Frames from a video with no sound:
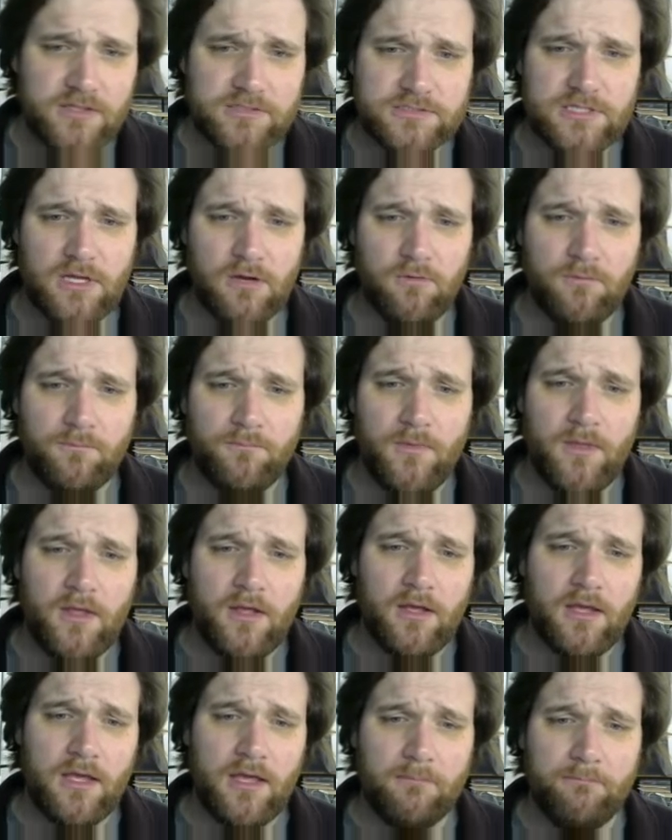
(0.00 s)
So,
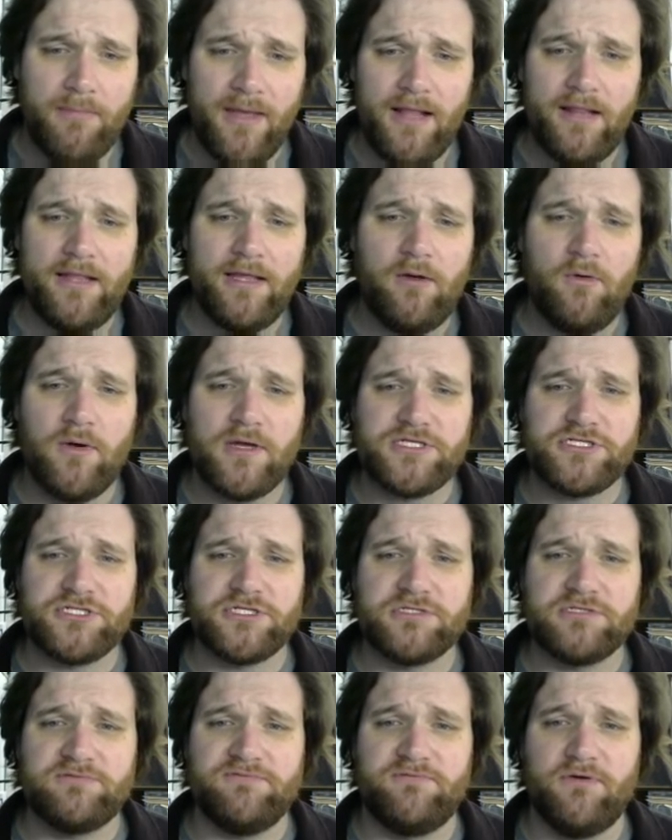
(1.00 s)
compelling
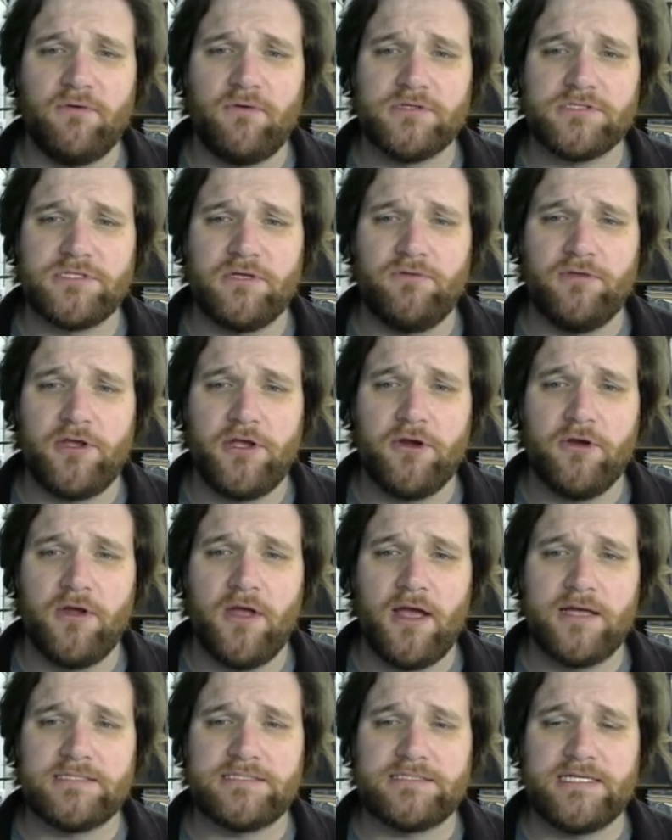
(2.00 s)
questions focus on the
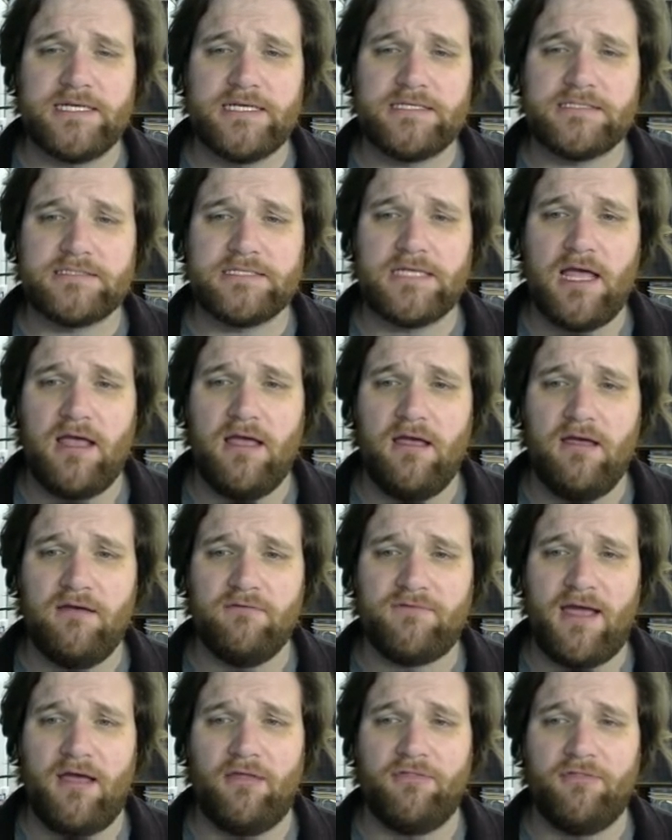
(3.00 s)
curiosities
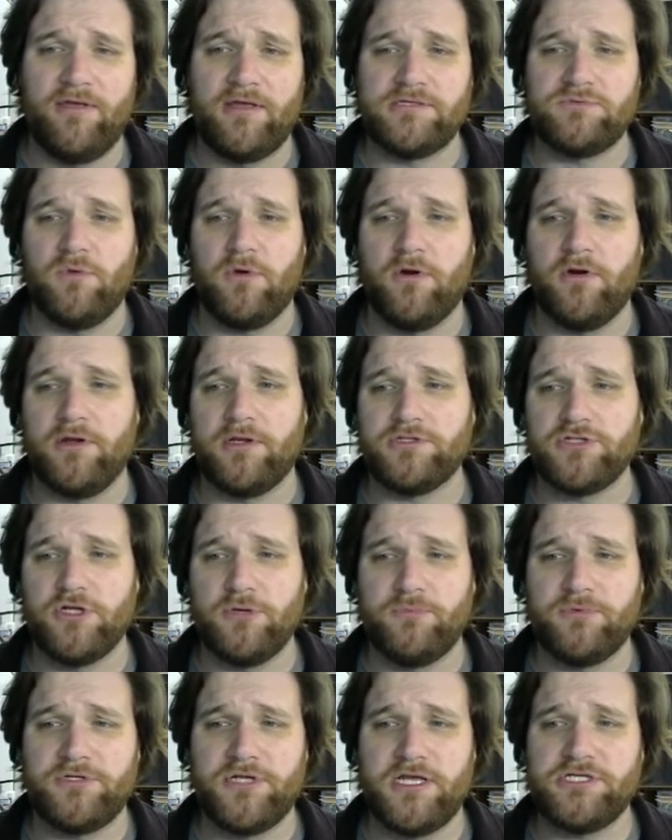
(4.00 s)
of how things work,
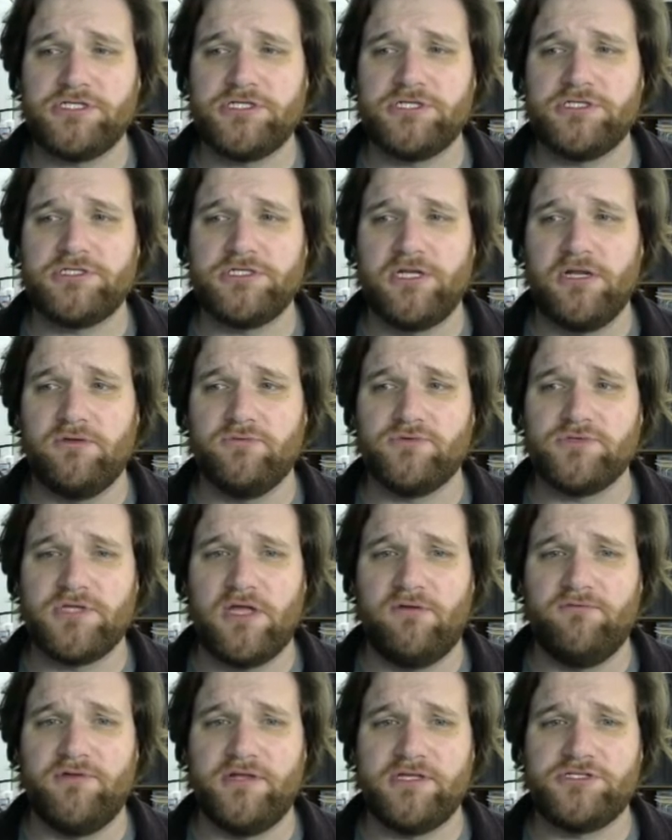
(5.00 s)
interpretations, and
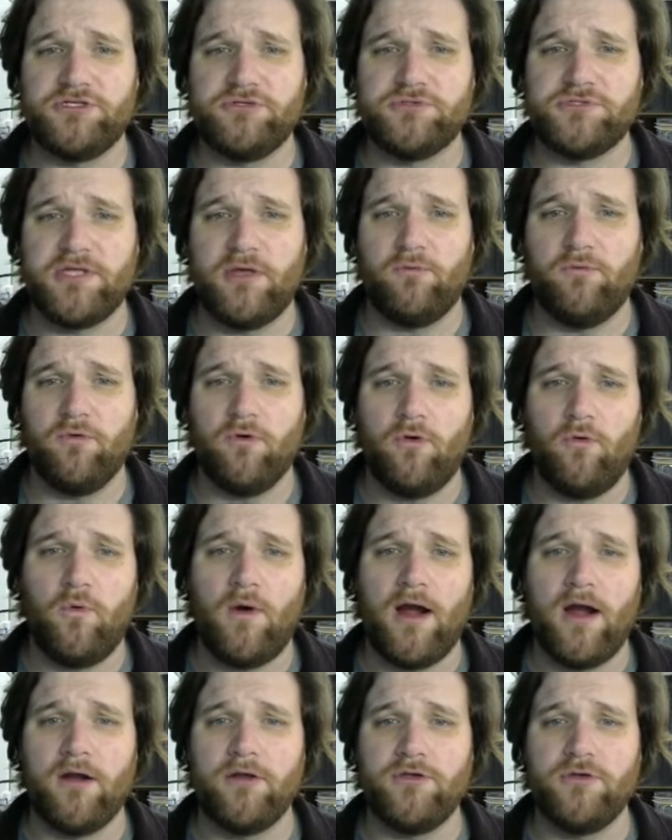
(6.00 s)
unresolved issues that will
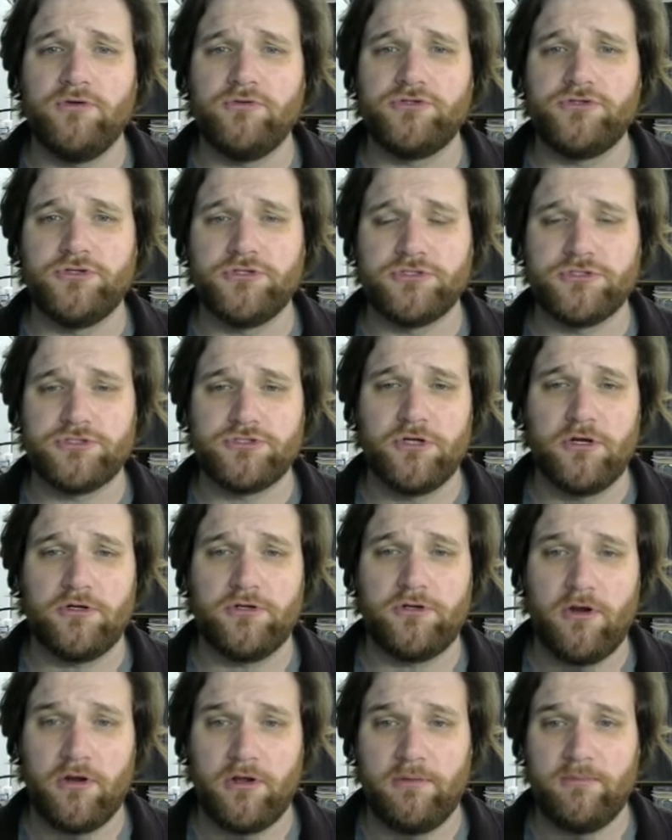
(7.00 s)
require you to
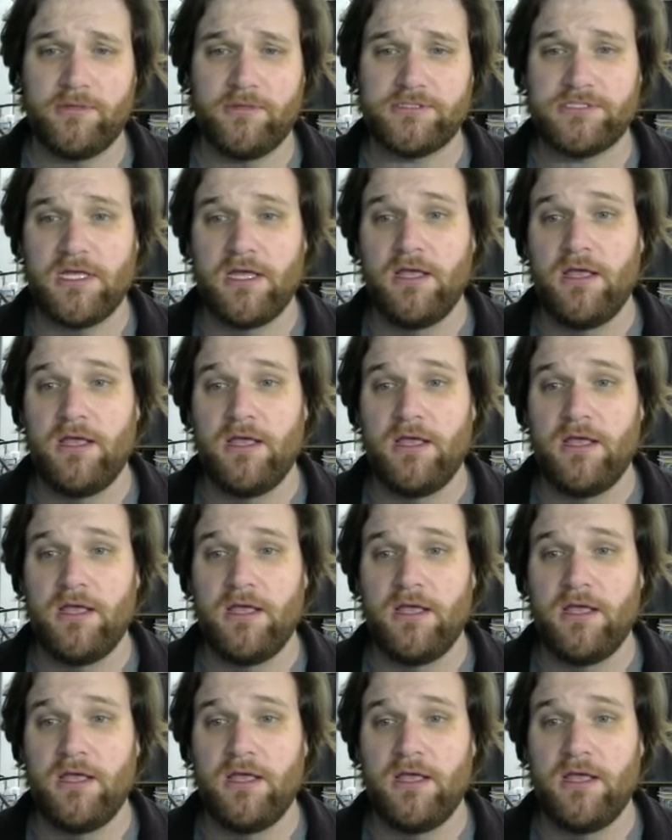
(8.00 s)
construct arguments.